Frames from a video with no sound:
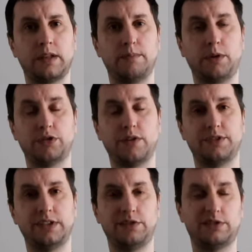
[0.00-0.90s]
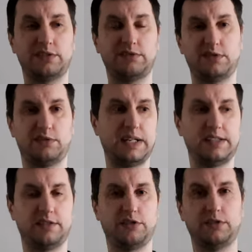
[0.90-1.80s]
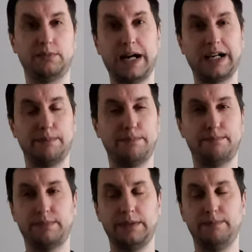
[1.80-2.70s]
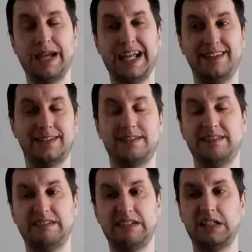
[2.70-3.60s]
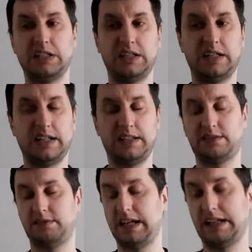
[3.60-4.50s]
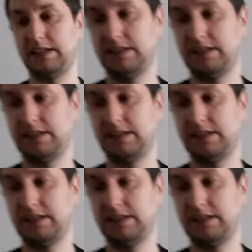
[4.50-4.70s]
because obviously, because it's basically because you might get paint, and it's like